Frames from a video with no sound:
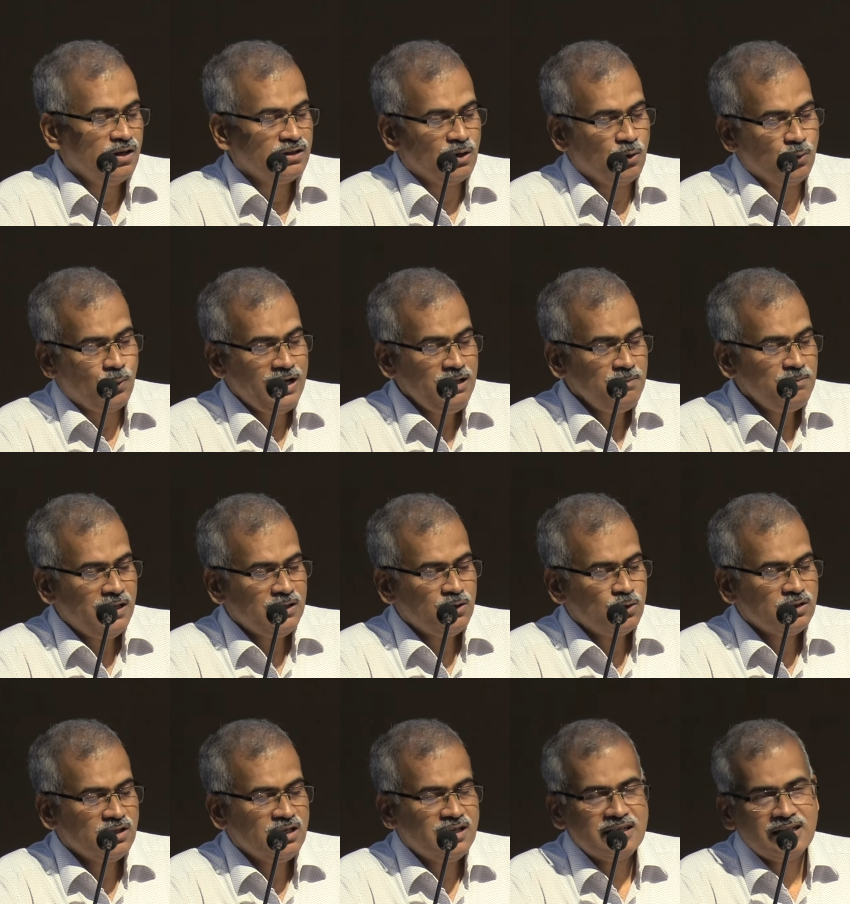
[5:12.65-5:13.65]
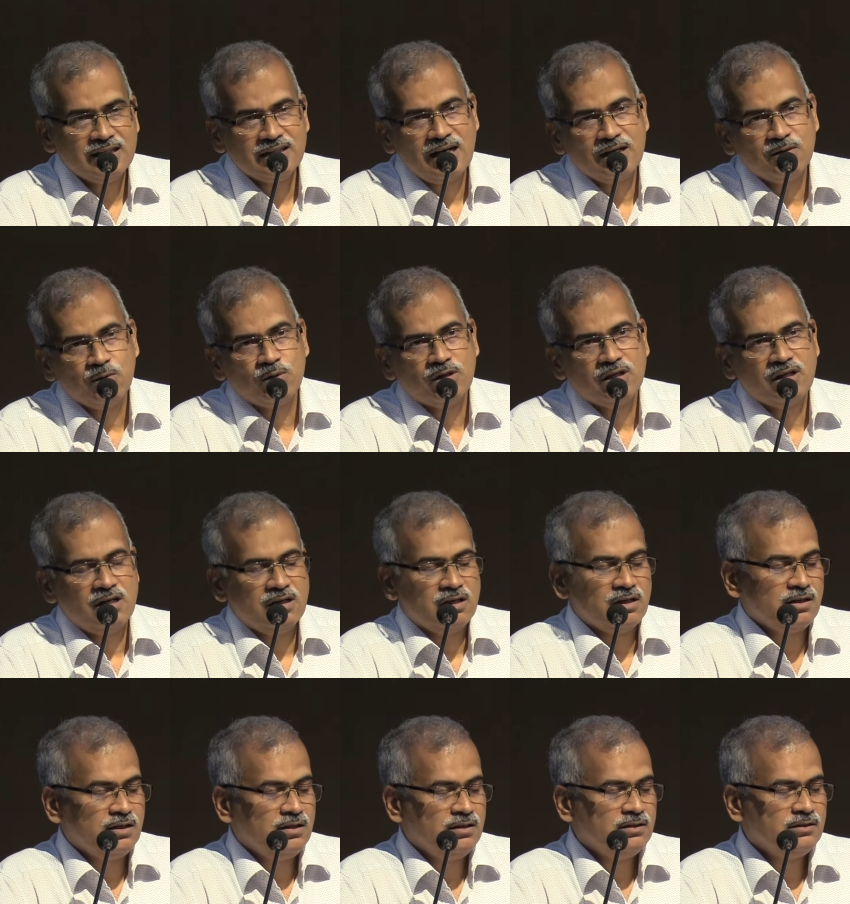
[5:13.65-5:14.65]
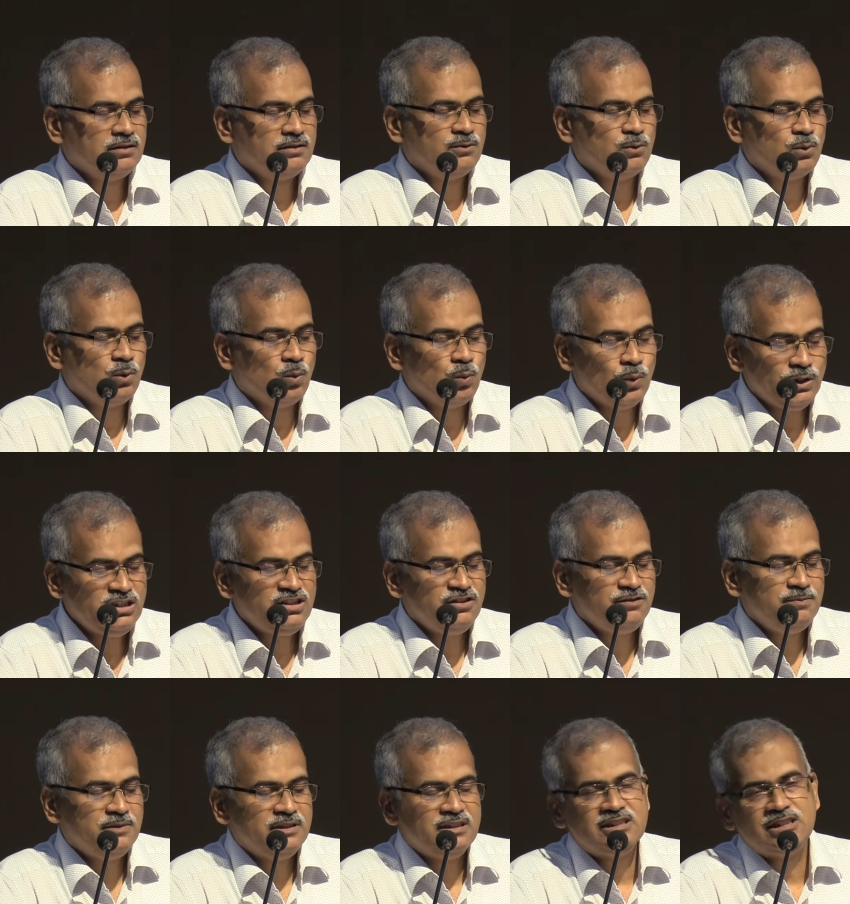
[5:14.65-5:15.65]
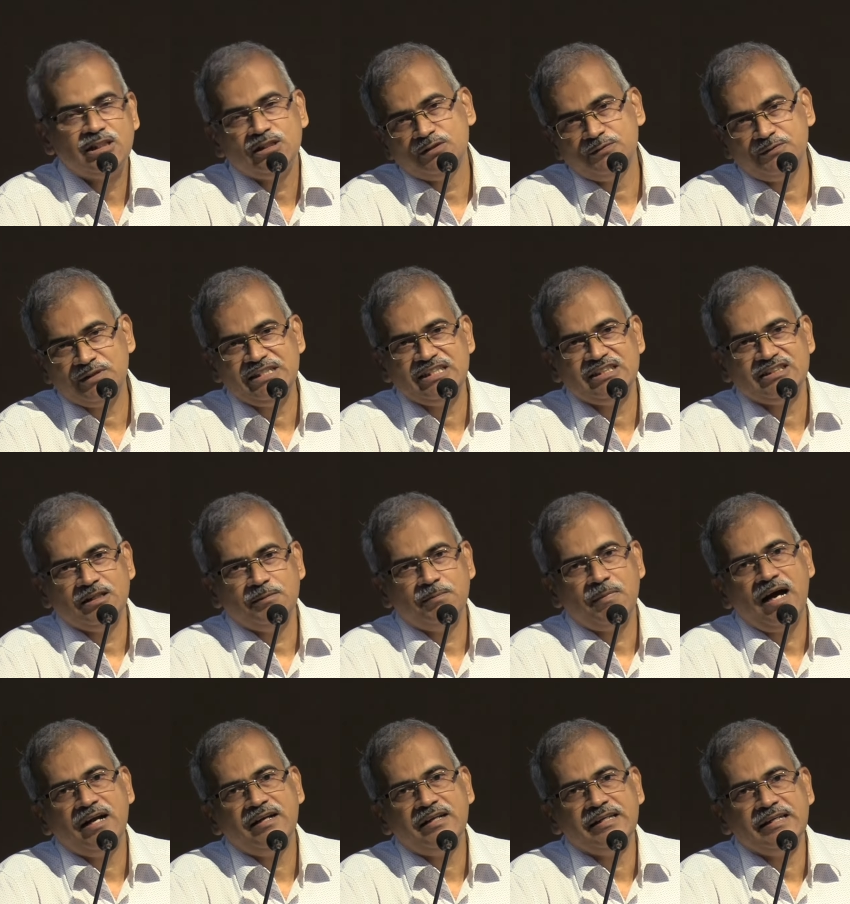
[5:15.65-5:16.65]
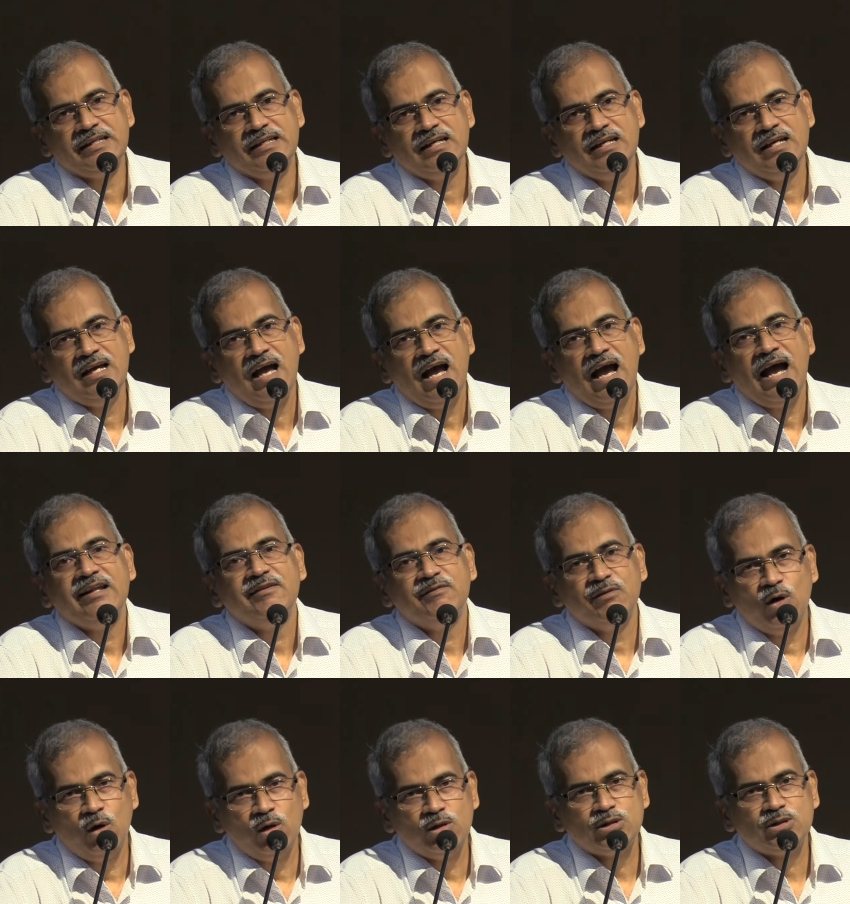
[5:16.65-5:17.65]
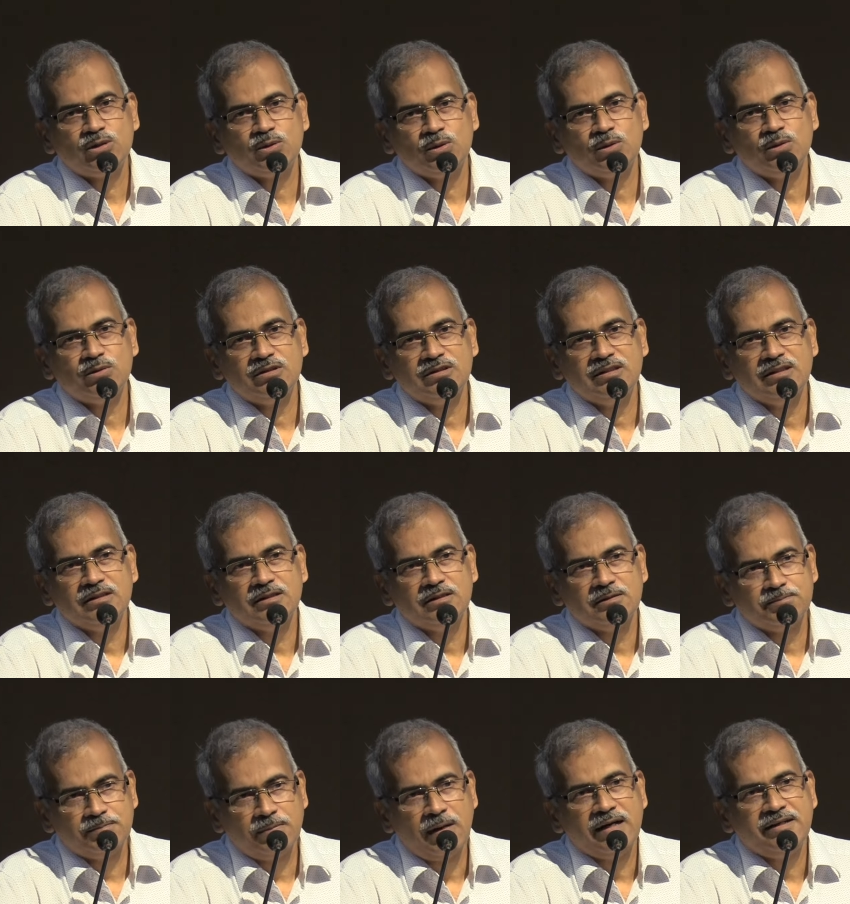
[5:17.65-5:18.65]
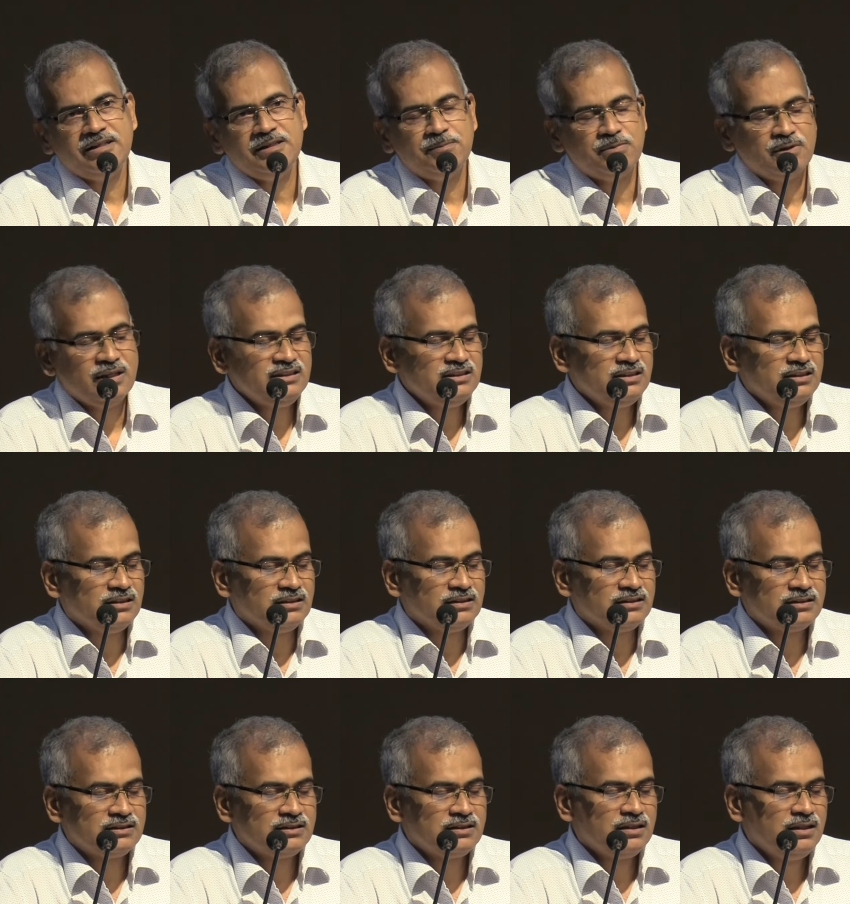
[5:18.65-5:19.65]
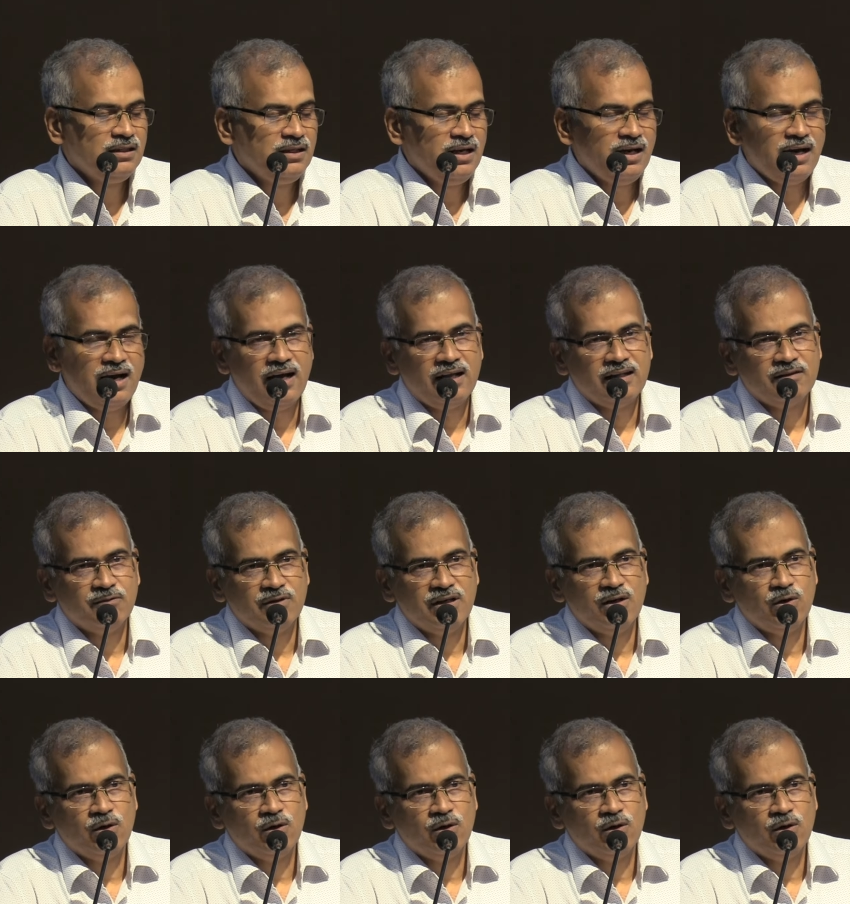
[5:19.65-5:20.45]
Now, while Bandodkar and Kakodkar were chief ministers of a regional party and were also the party presidents and